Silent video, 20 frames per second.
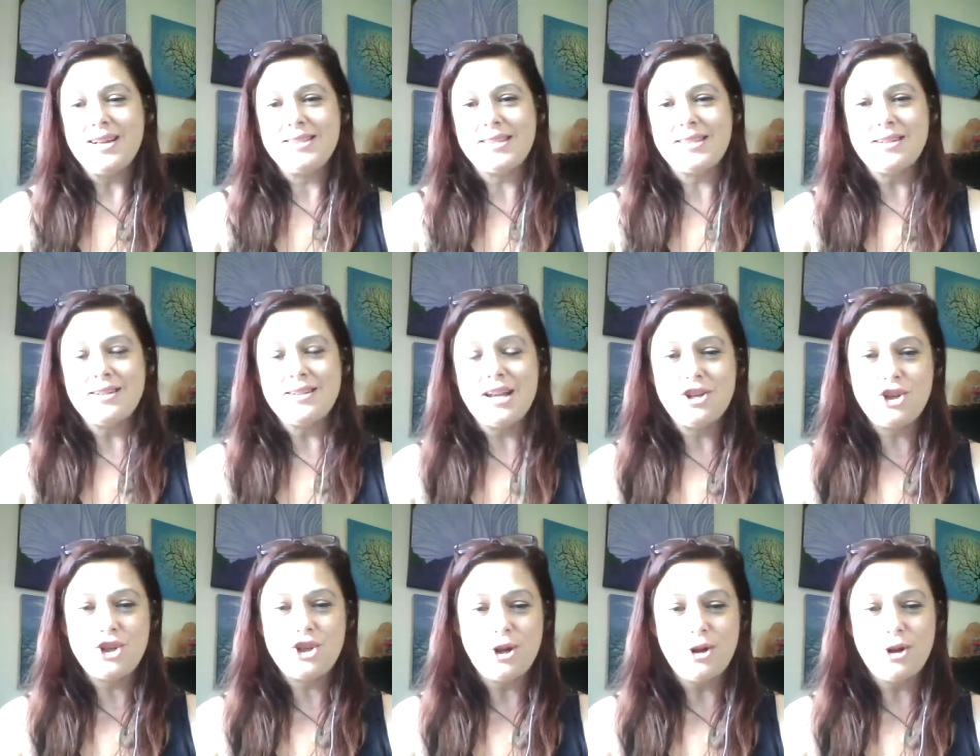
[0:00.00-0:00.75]

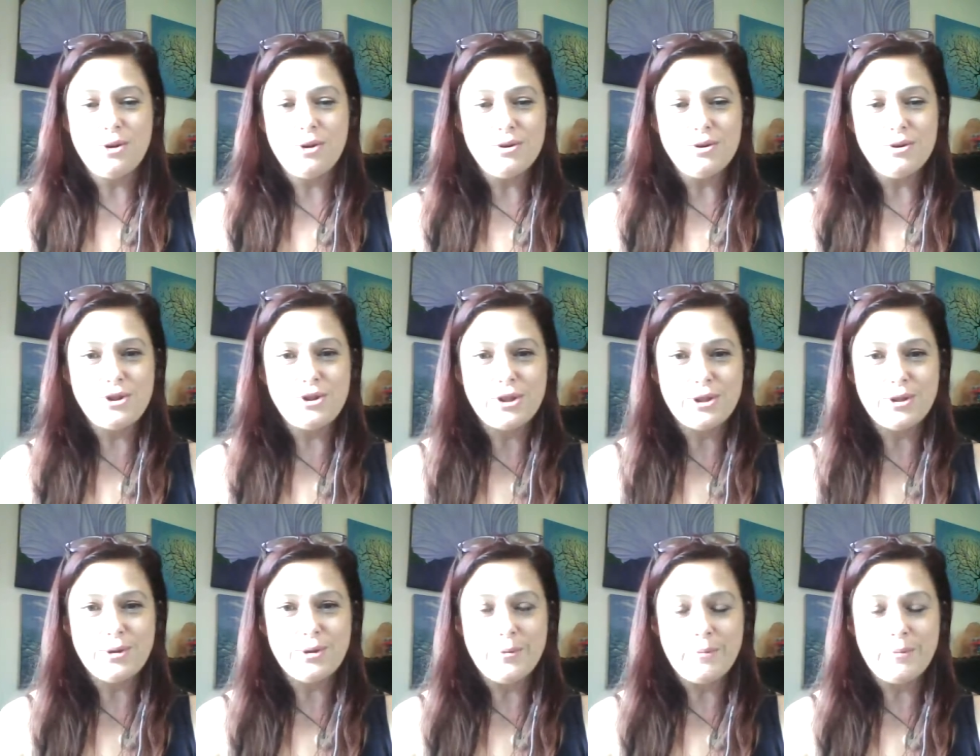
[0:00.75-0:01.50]
Sunday show.
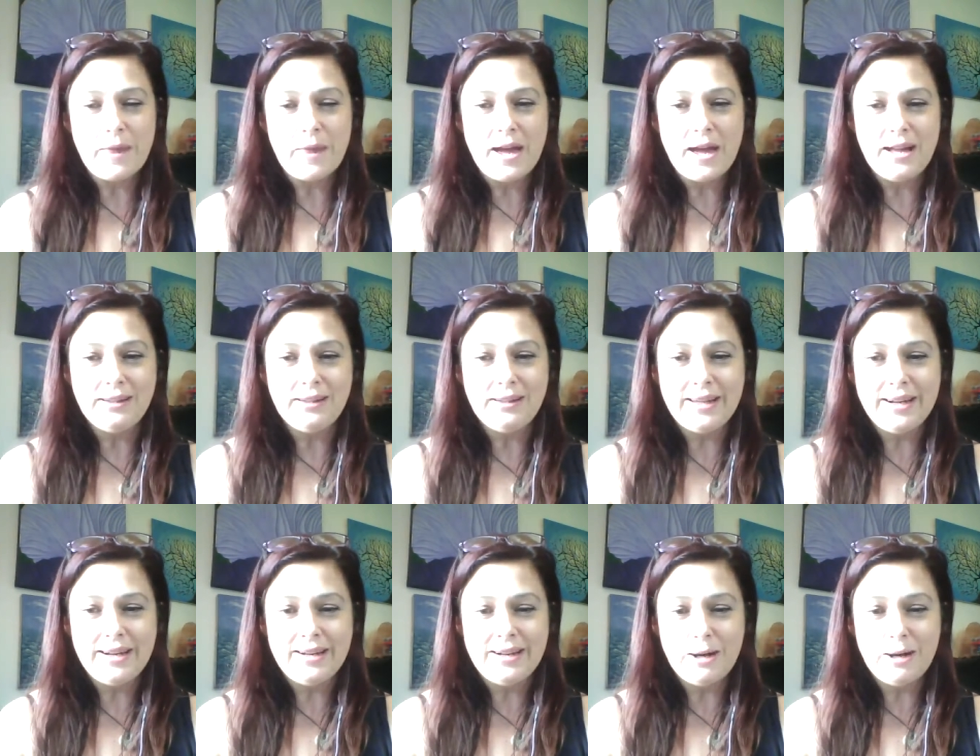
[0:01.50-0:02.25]
So
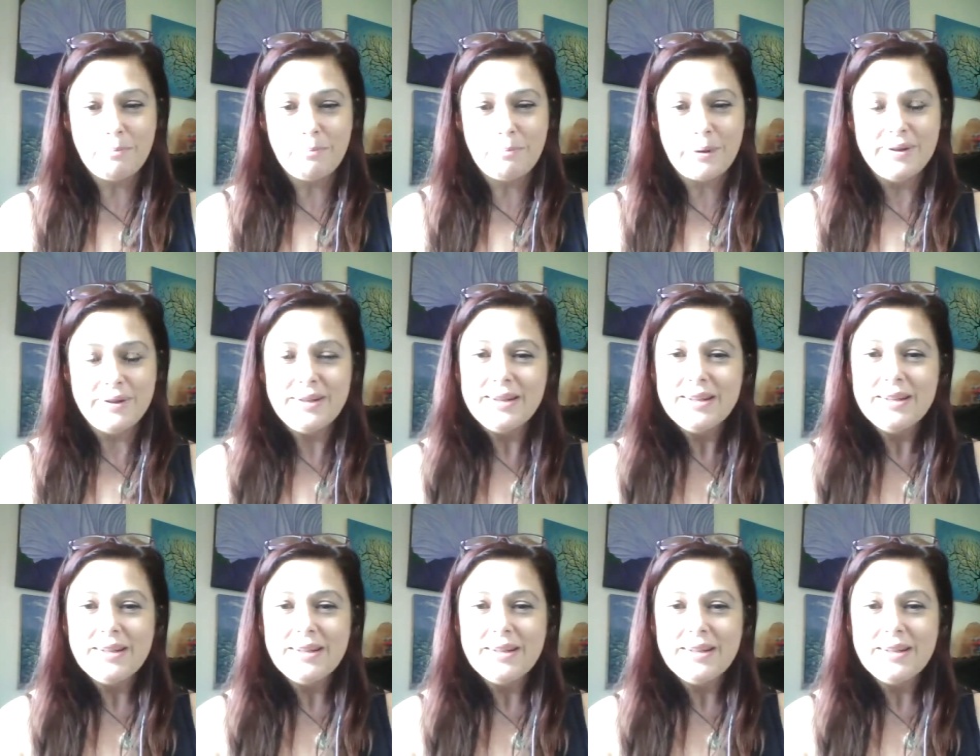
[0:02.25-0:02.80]
Lighten Up